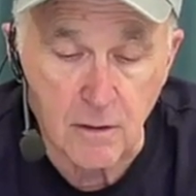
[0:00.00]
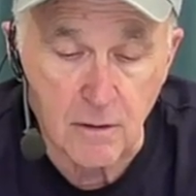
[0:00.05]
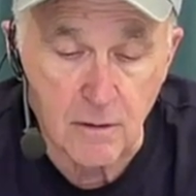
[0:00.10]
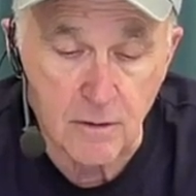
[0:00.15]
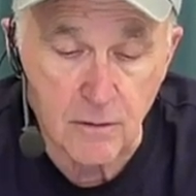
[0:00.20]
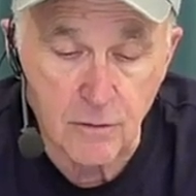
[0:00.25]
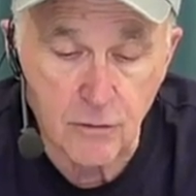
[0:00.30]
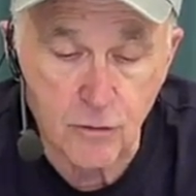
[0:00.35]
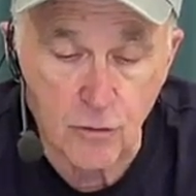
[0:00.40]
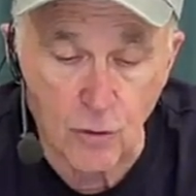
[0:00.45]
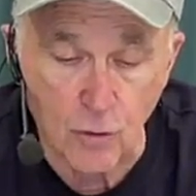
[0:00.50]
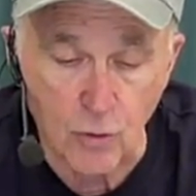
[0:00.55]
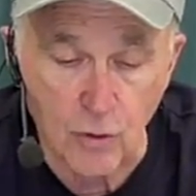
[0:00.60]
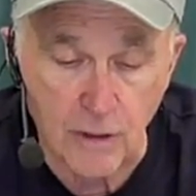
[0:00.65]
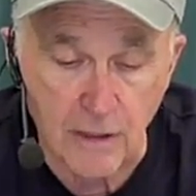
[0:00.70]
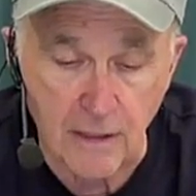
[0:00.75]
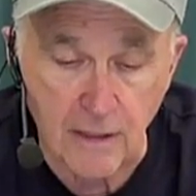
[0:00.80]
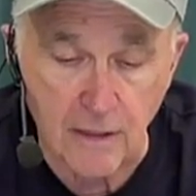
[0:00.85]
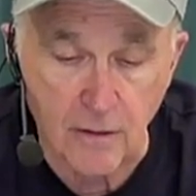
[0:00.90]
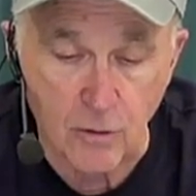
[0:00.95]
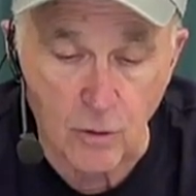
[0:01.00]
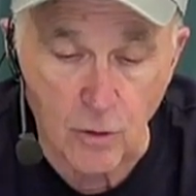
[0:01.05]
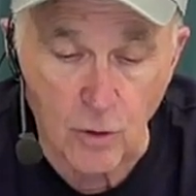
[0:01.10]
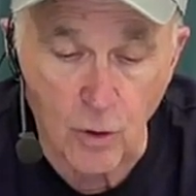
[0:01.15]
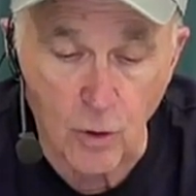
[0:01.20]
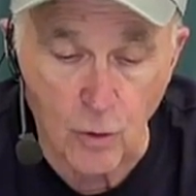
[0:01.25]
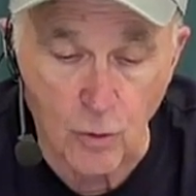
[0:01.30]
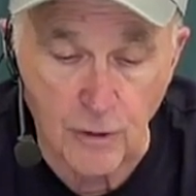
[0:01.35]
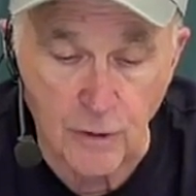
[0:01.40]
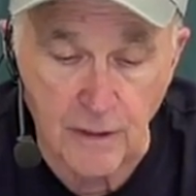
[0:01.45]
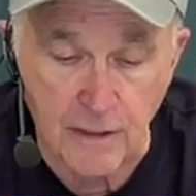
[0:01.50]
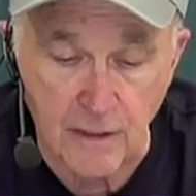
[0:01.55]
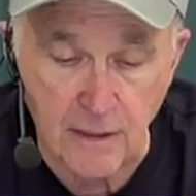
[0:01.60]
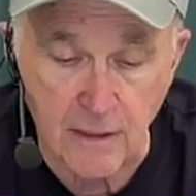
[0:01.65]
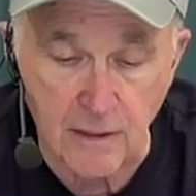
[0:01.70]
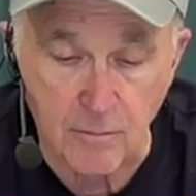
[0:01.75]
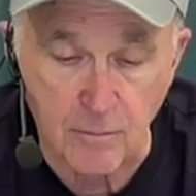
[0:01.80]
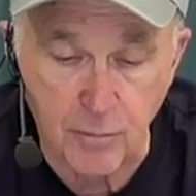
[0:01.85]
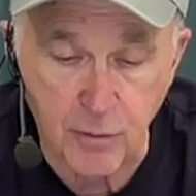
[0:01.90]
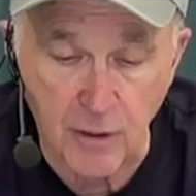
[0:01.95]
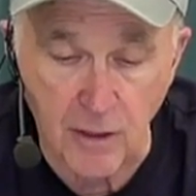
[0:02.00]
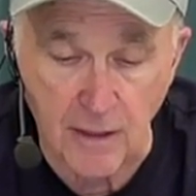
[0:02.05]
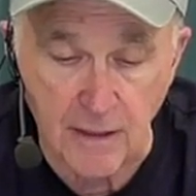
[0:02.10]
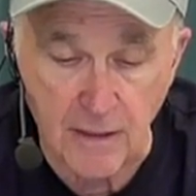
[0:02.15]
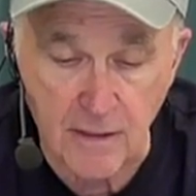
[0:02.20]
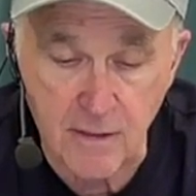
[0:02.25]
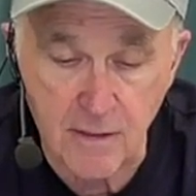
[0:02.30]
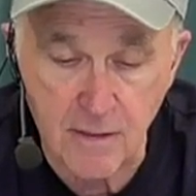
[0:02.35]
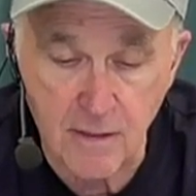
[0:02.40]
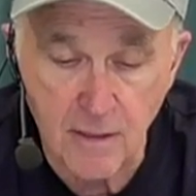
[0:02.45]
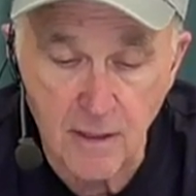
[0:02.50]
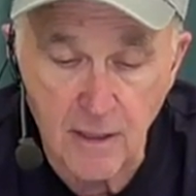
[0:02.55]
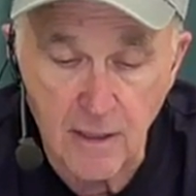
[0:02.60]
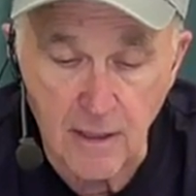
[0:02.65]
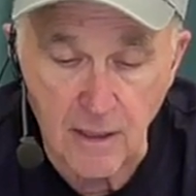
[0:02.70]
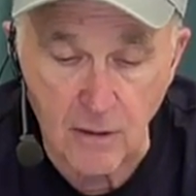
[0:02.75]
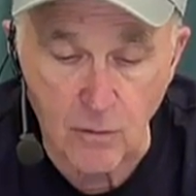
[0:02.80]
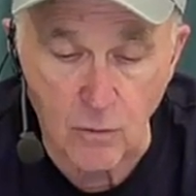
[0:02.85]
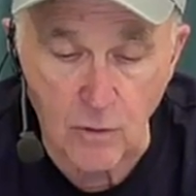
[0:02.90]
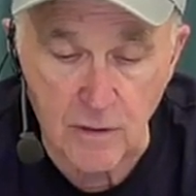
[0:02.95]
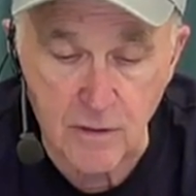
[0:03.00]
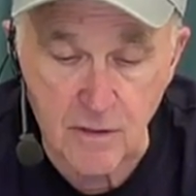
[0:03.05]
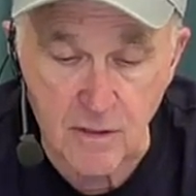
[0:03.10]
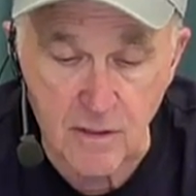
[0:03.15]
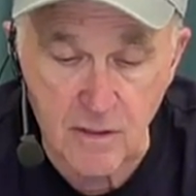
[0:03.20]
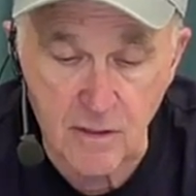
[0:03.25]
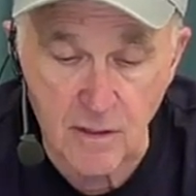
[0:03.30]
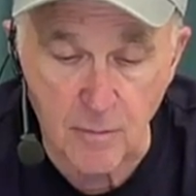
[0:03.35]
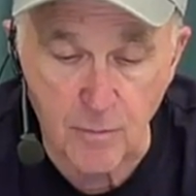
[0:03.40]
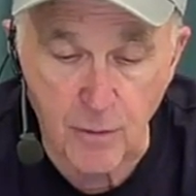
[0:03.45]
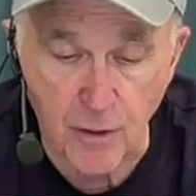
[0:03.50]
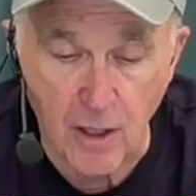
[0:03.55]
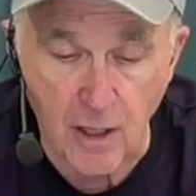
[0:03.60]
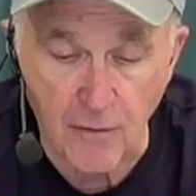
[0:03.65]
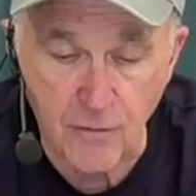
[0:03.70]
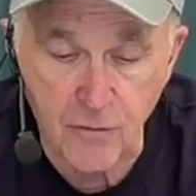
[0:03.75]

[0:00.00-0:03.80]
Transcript: screwing in or holding it in place, and it wants to slip off.